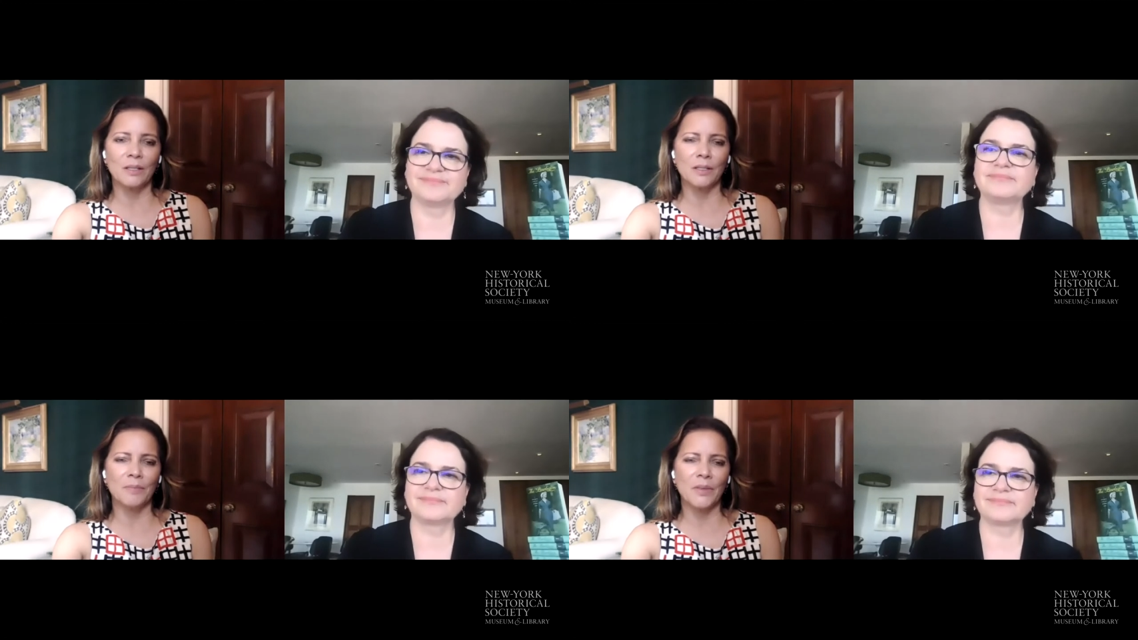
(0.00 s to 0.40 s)

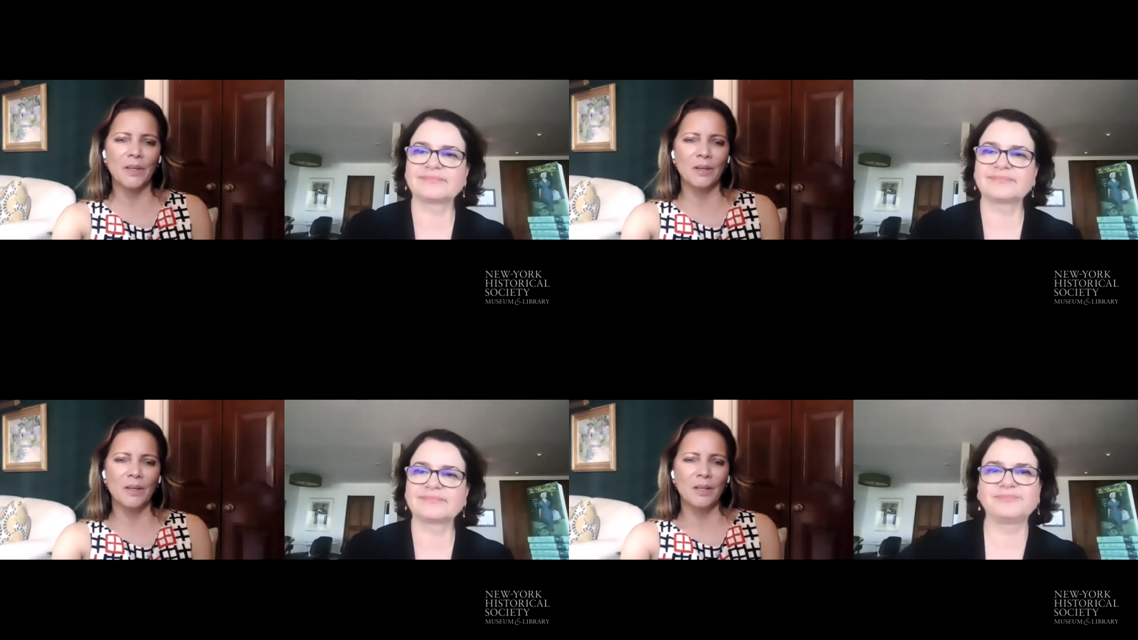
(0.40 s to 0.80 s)
Speaker 1: Um,
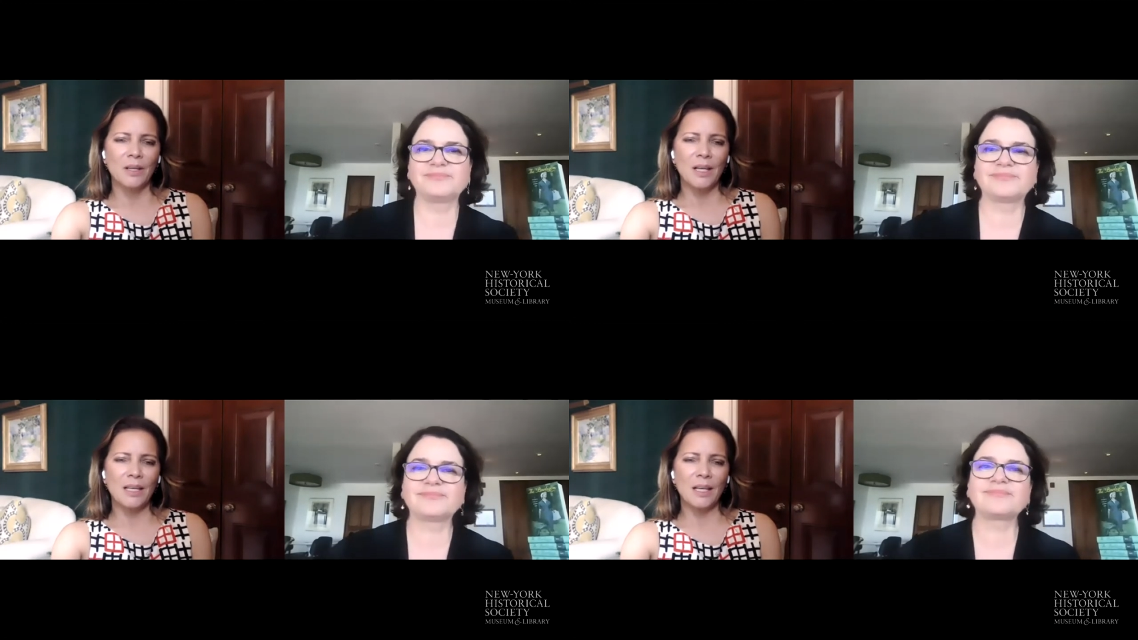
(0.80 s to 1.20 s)

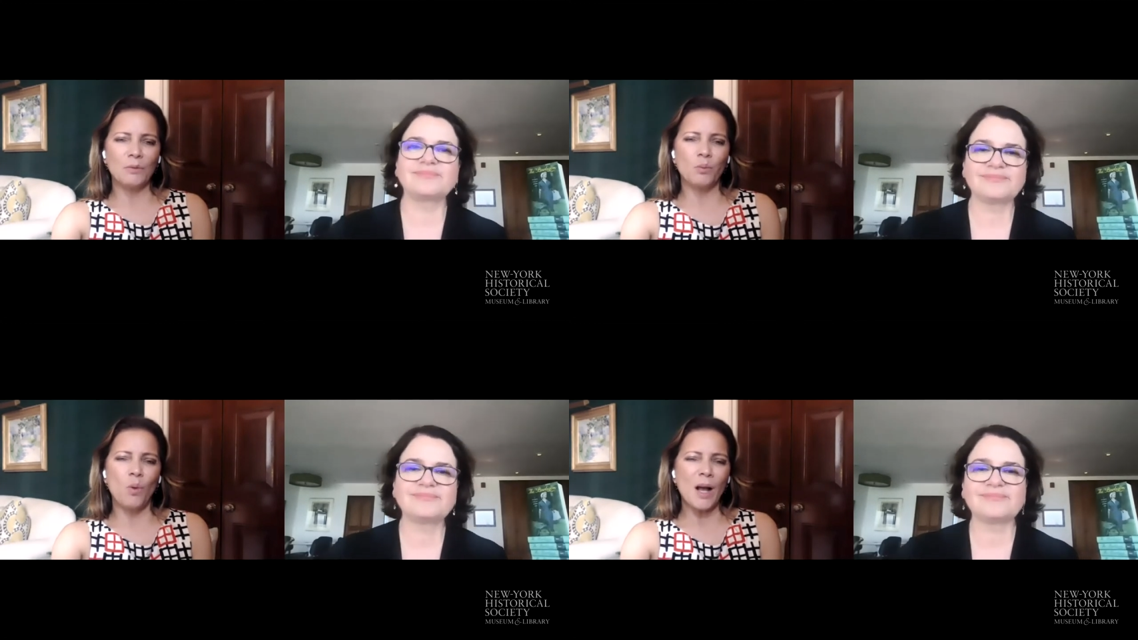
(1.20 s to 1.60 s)

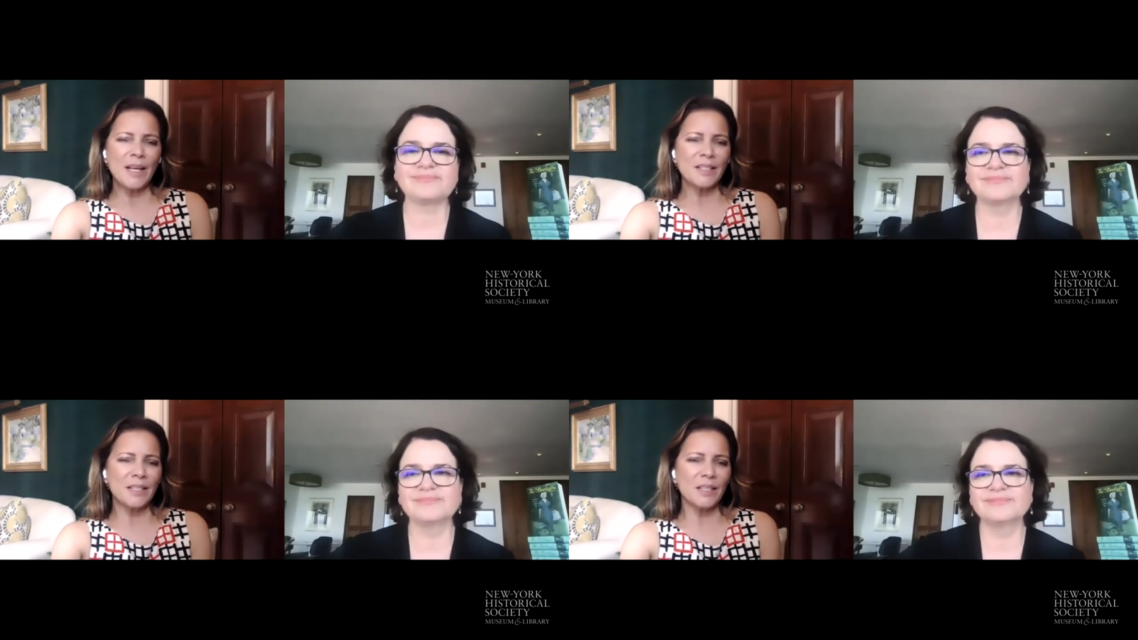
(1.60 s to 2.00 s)

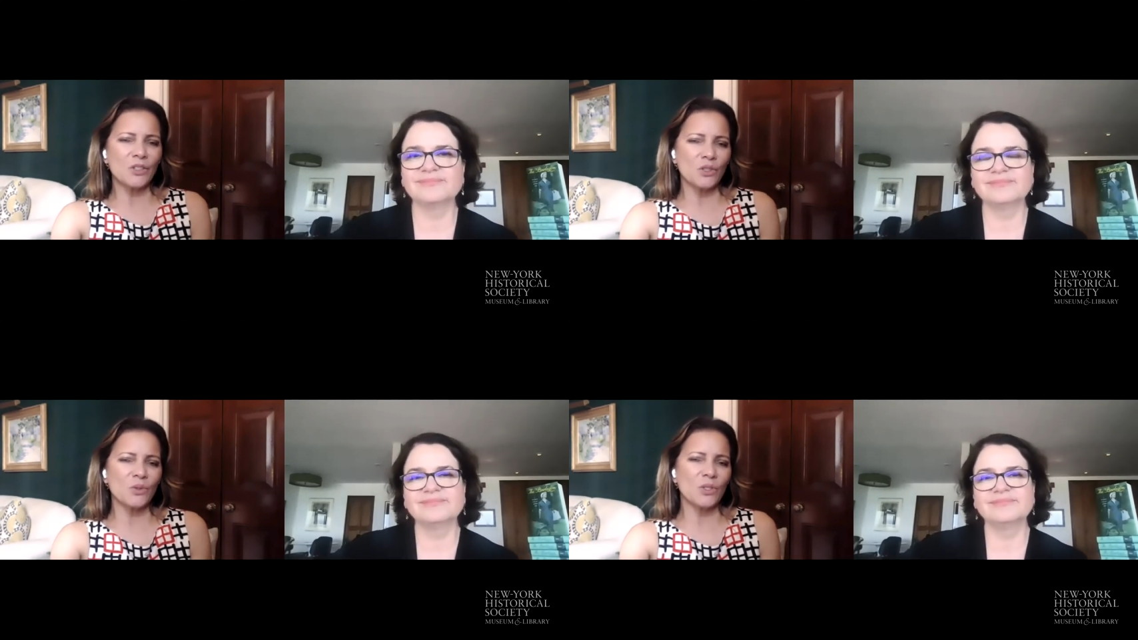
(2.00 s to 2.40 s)
why did
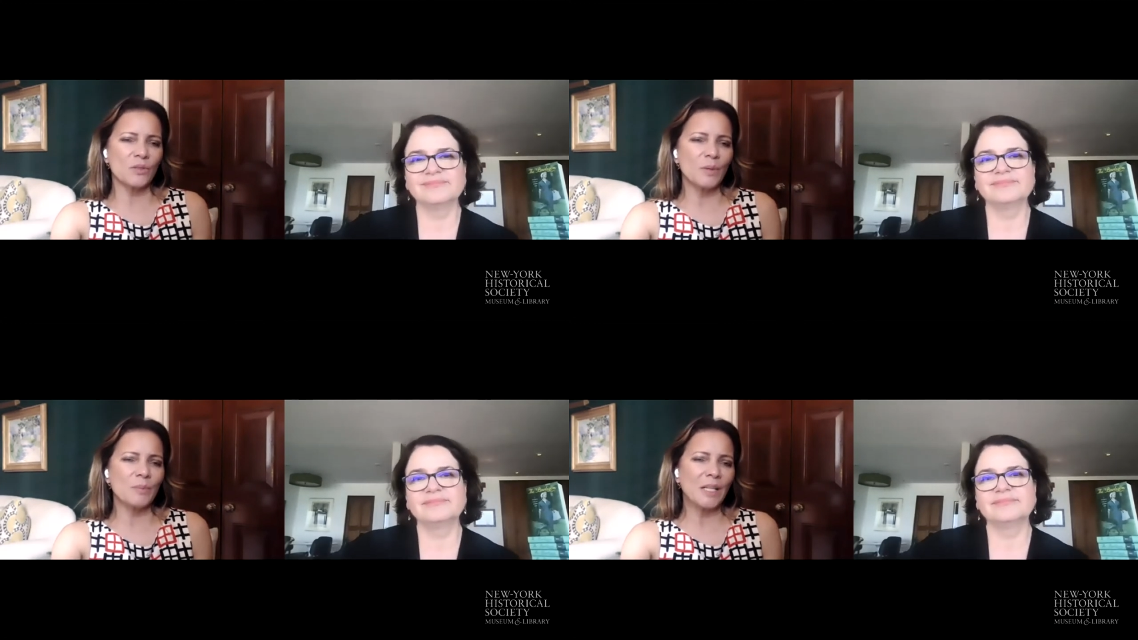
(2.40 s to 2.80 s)
they choose
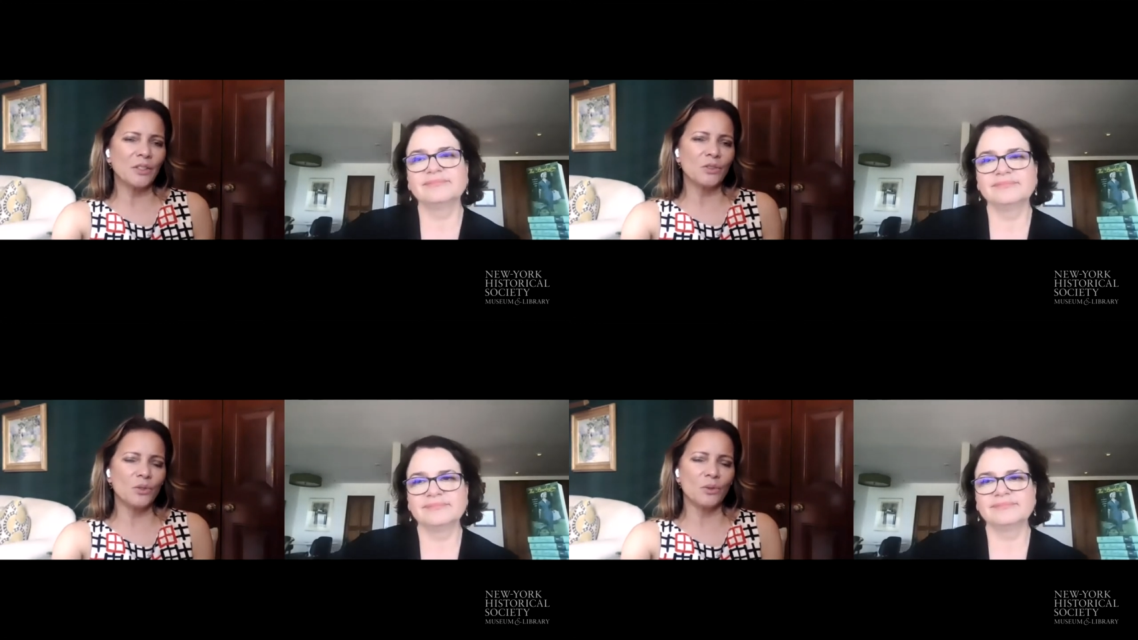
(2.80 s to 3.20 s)
to
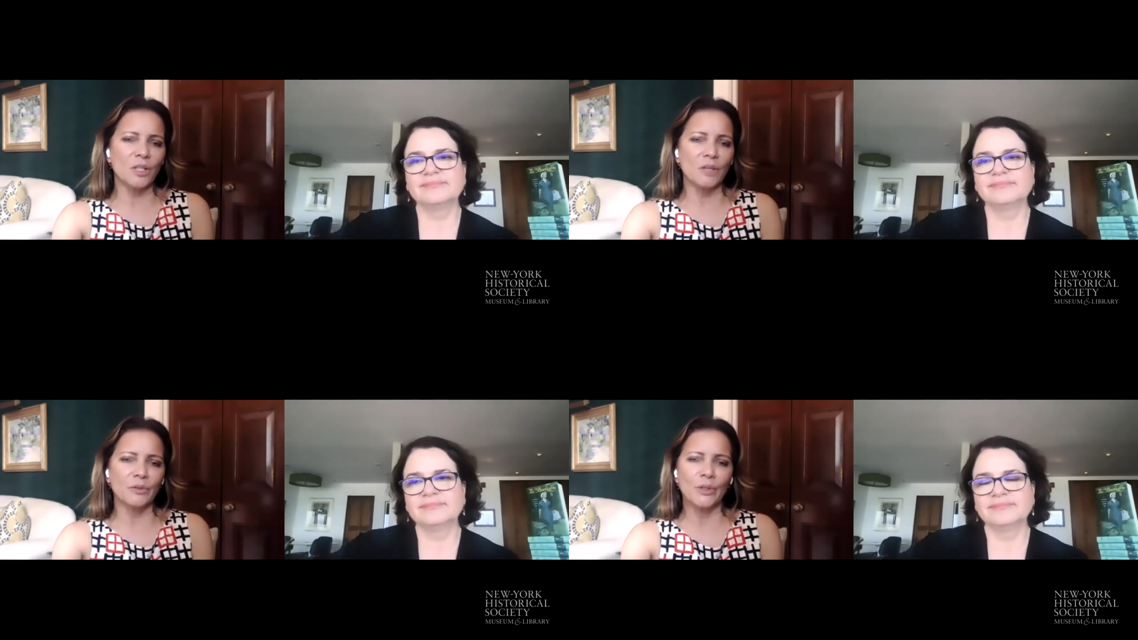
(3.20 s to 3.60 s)
remain in New
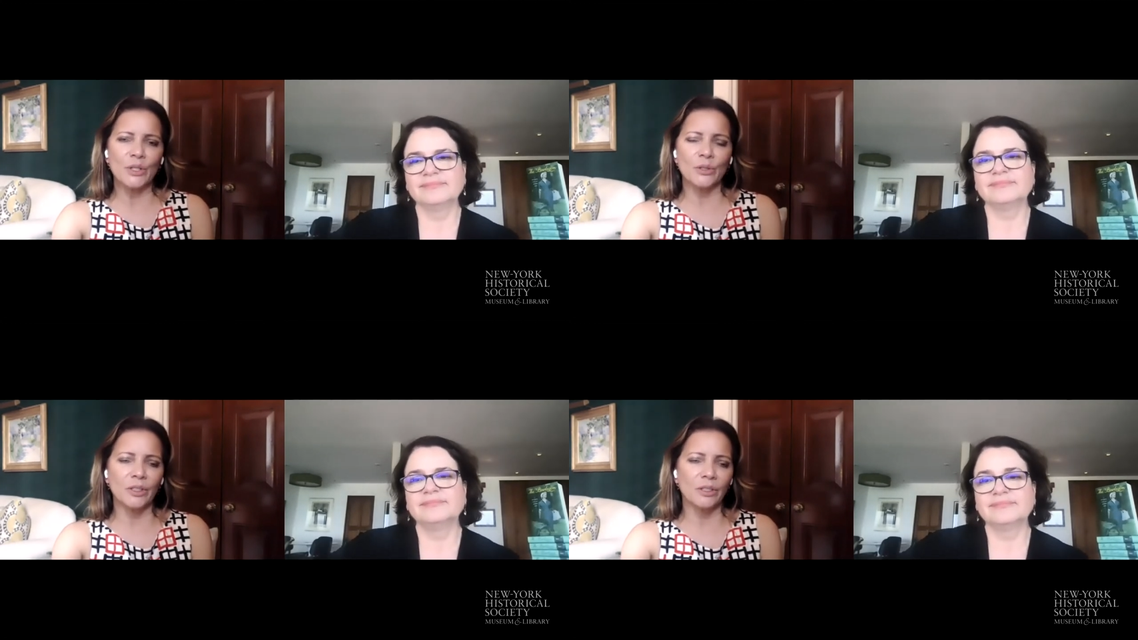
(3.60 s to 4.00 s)
York over
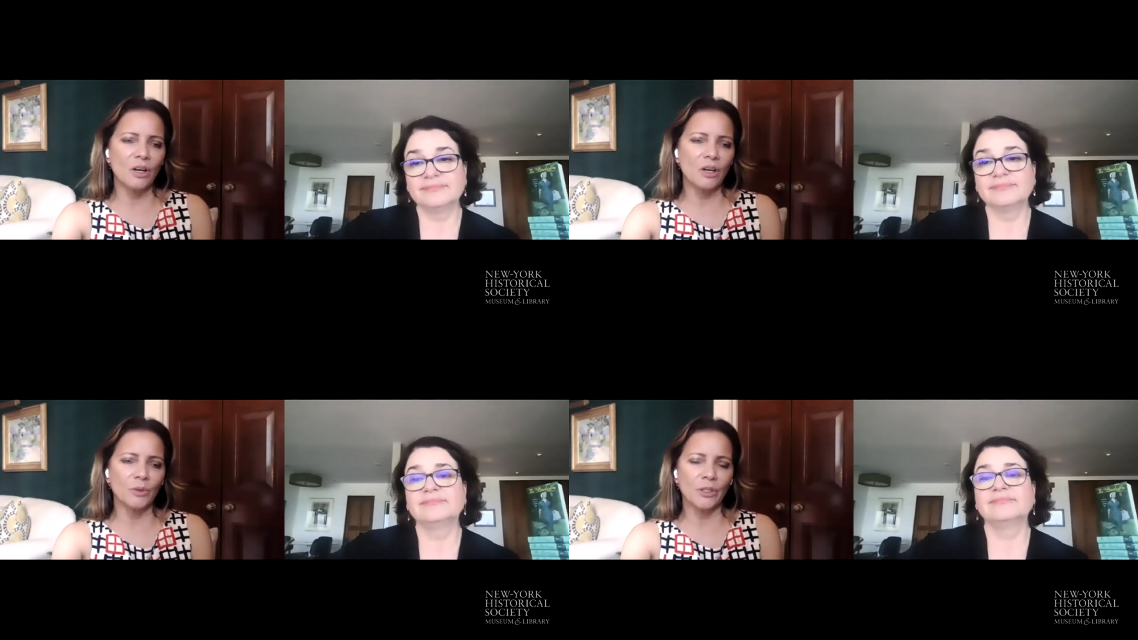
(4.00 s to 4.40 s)
returning
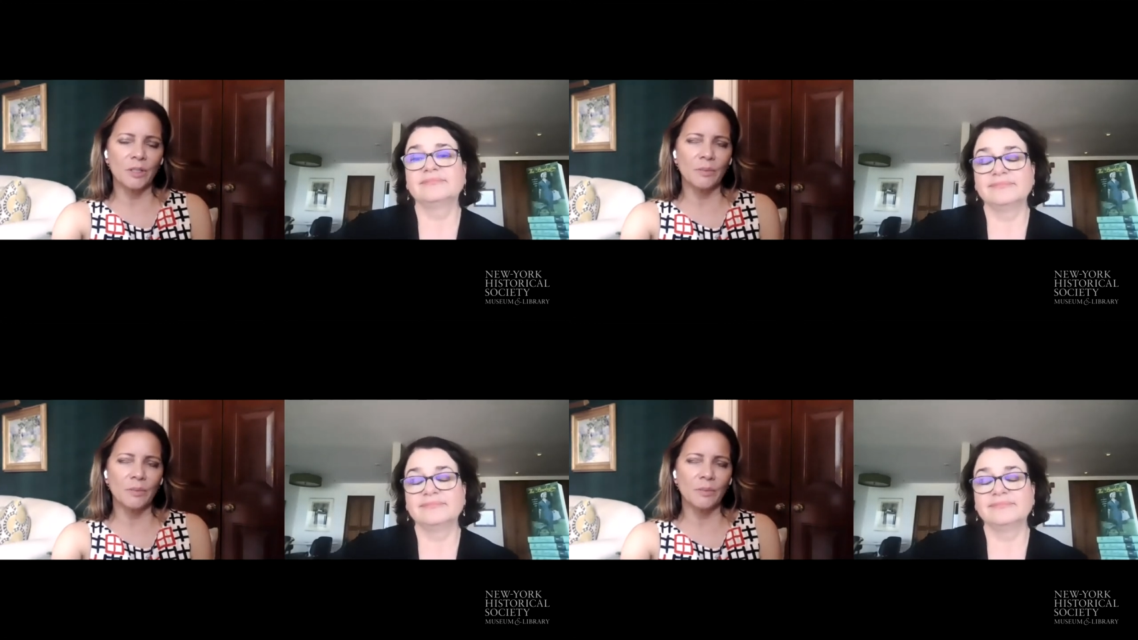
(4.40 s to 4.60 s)
home where they